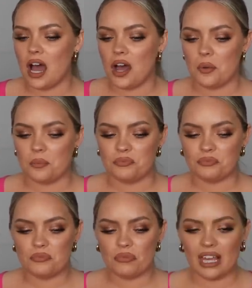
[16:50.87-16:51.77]
Um,
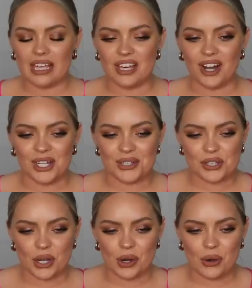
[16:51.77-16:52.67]
he
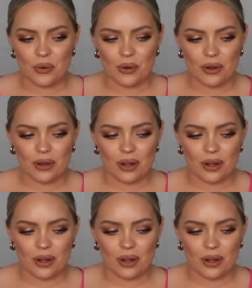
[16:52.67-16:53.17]
also